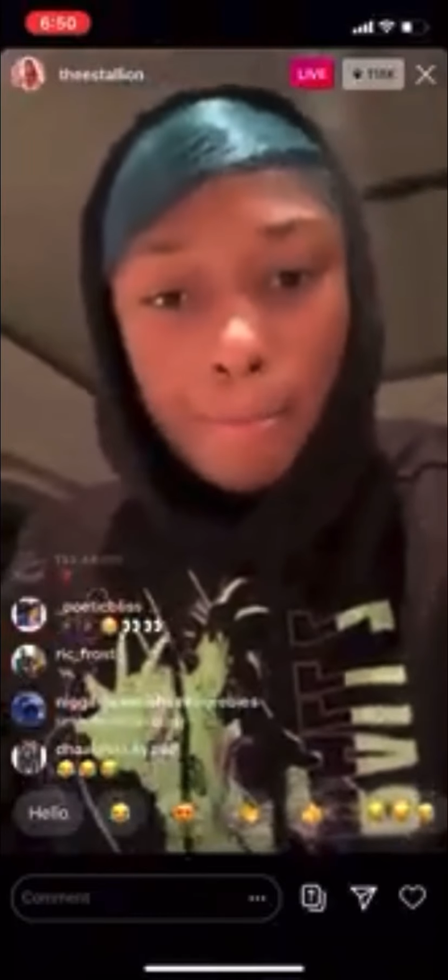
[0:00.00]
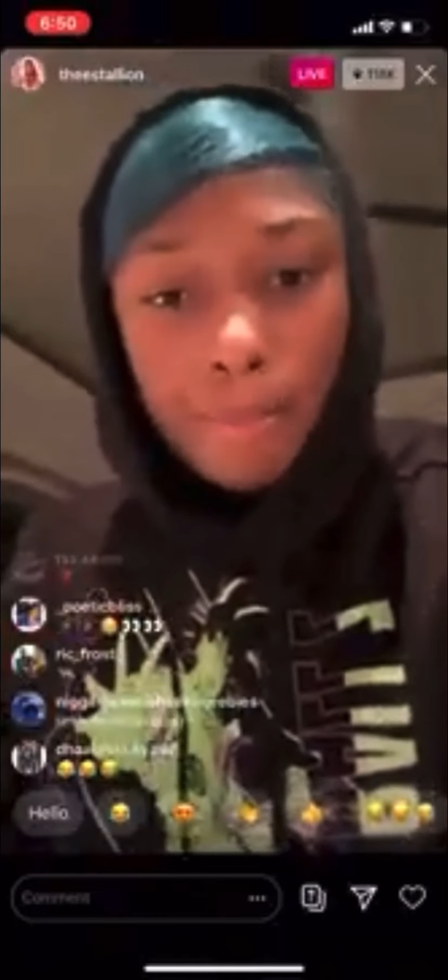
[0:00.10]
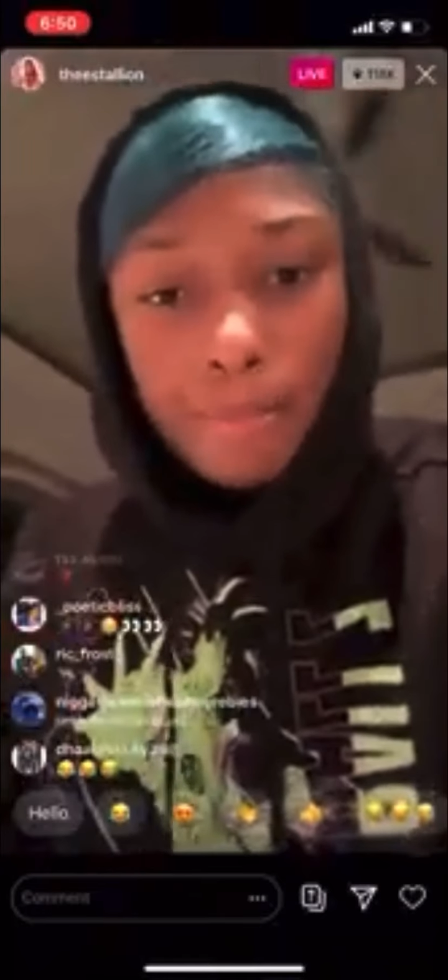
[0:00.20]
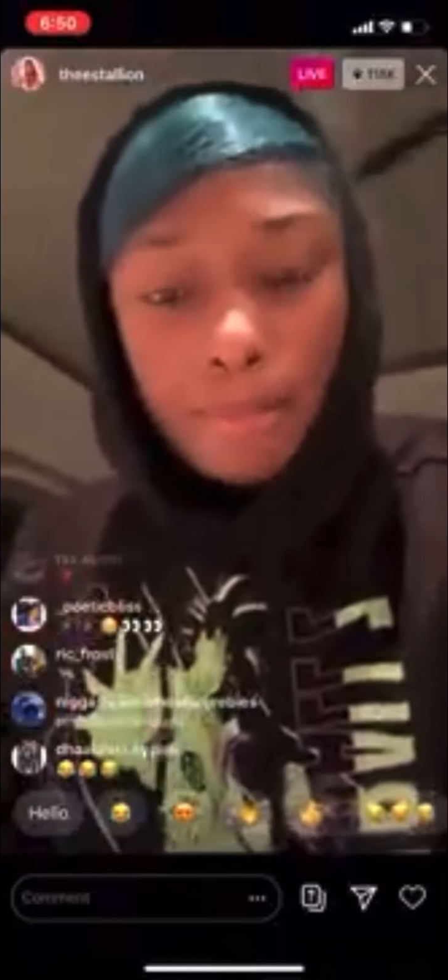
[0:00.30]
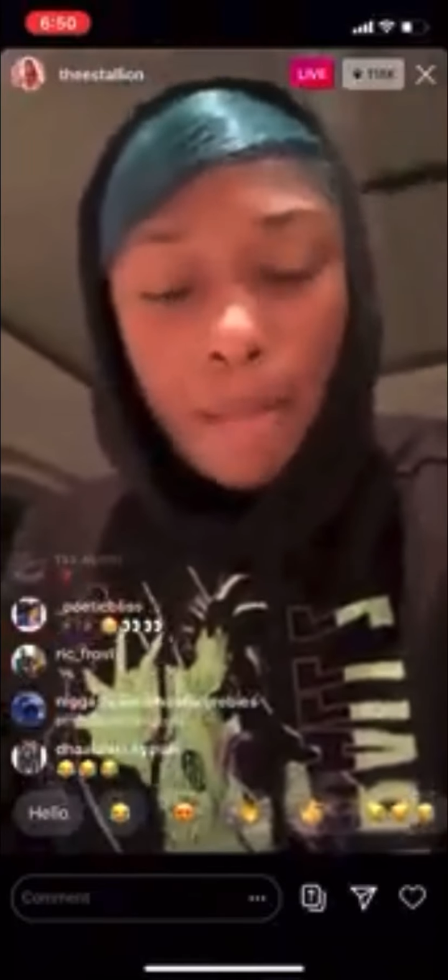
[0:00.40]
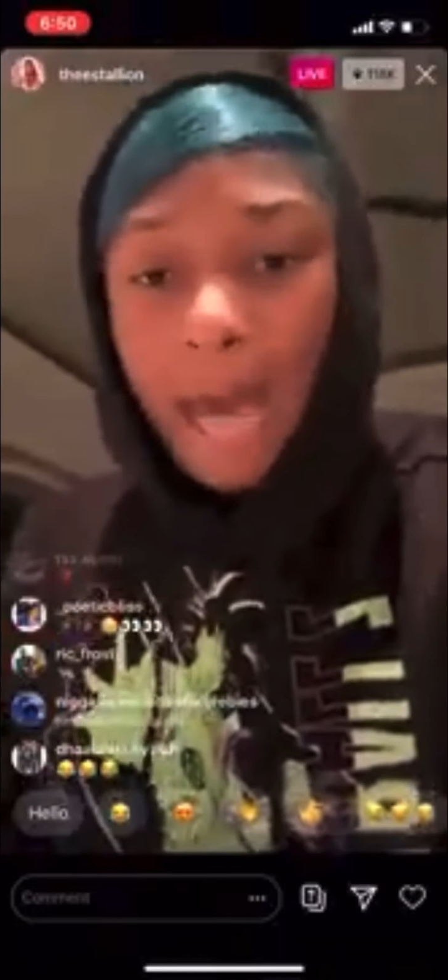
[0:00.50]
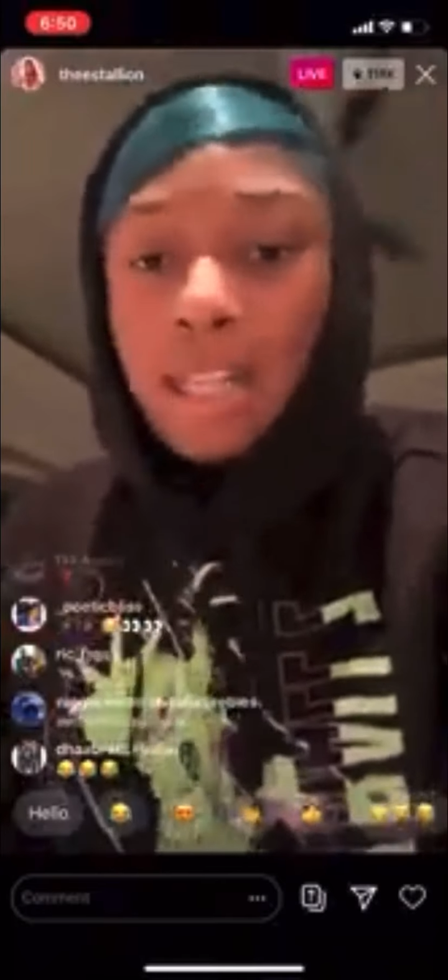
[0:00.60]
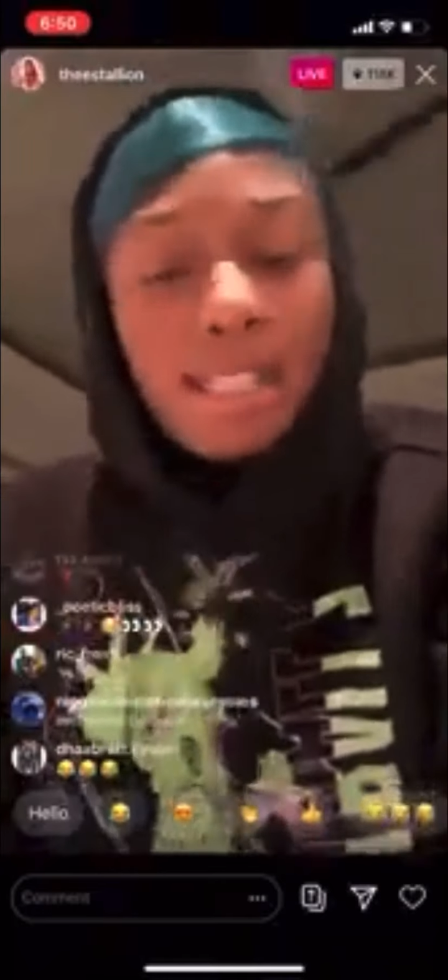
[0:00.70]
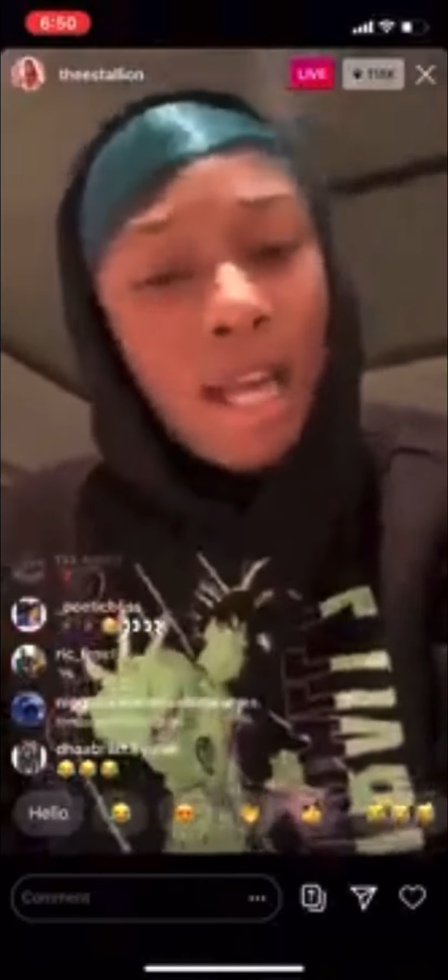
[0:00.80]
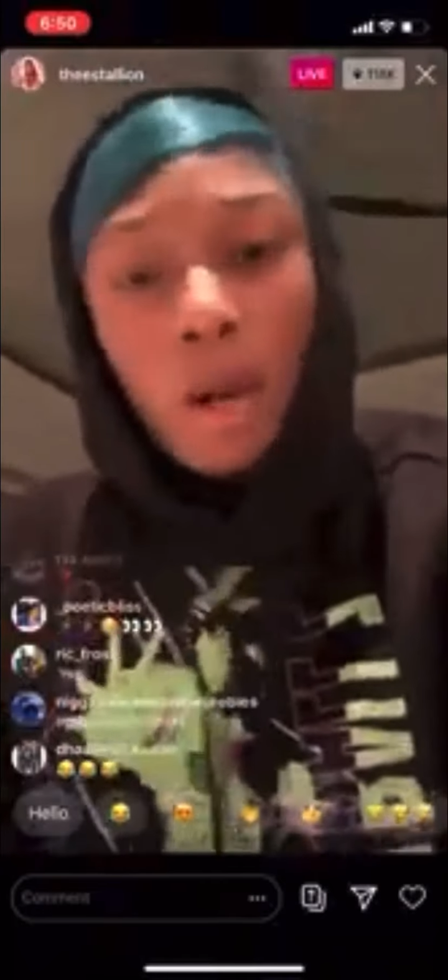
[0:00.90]
I didn't
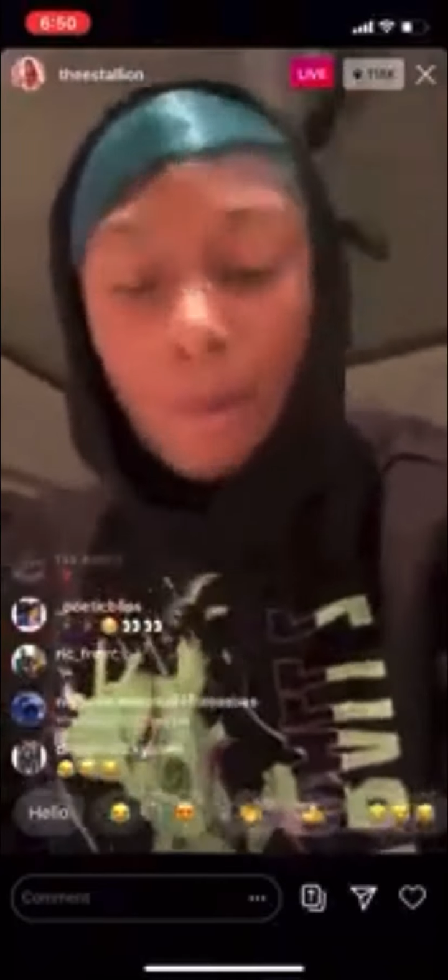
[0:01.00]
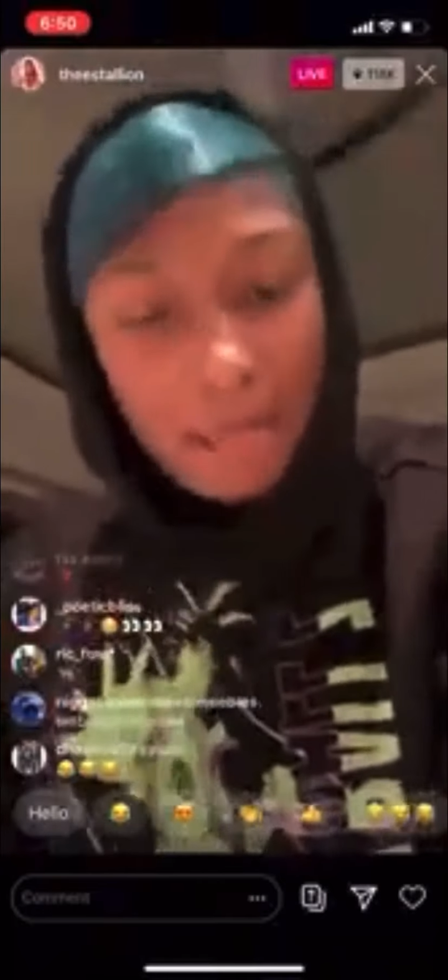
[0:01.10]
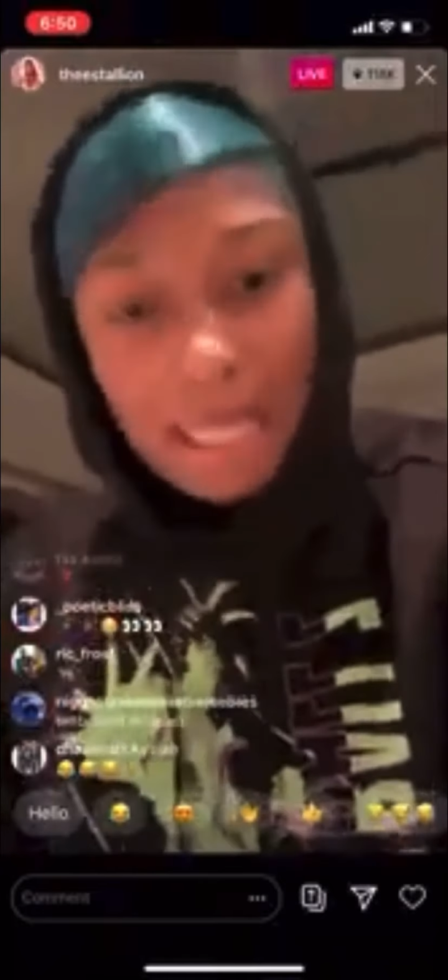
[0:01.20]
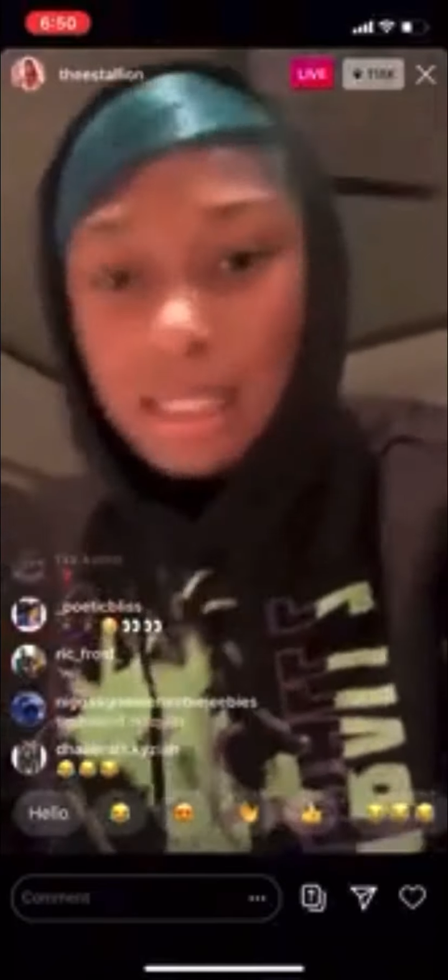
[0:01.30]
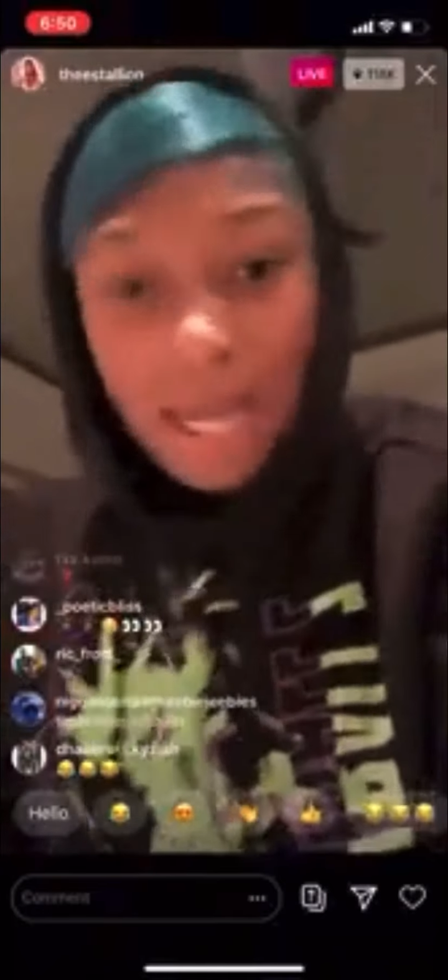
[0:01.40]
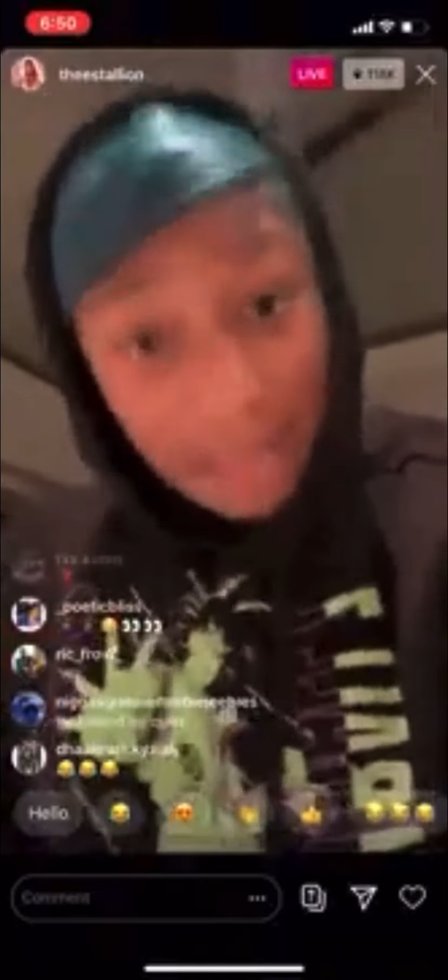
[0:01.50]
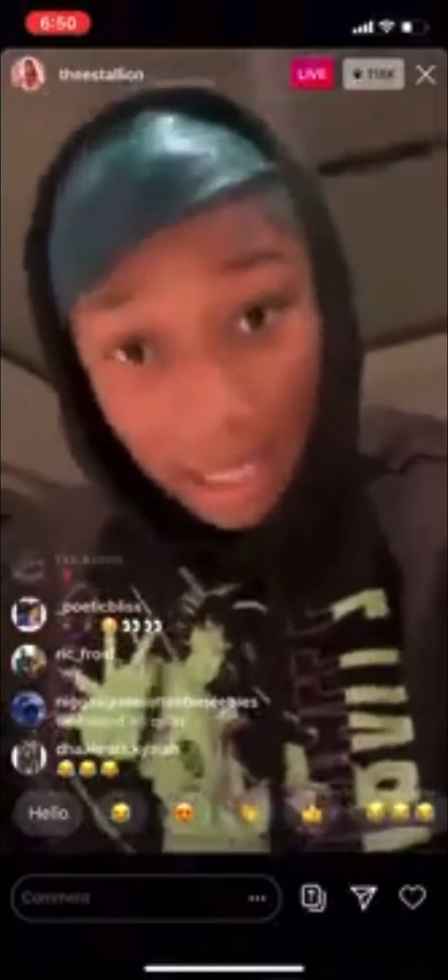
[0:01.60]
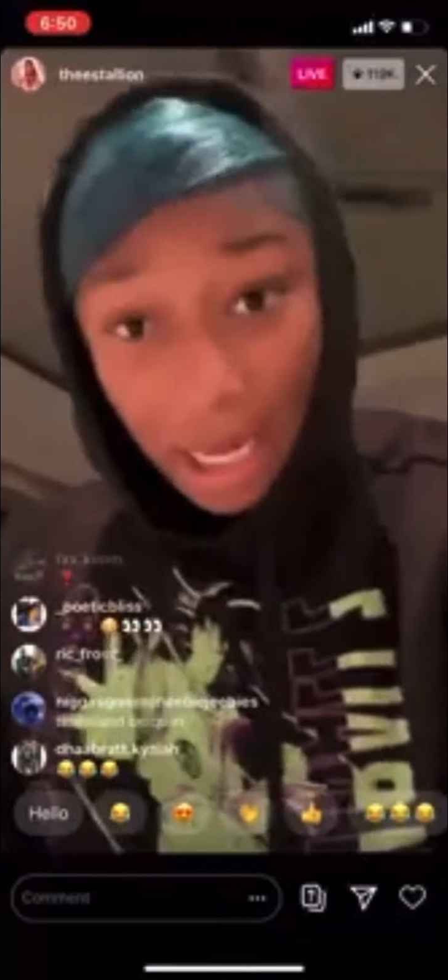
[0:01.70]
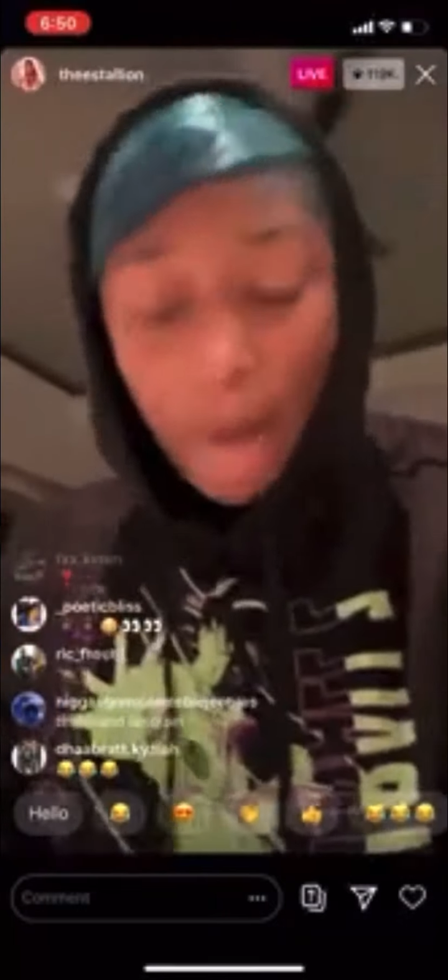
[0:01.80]
tell the police nothing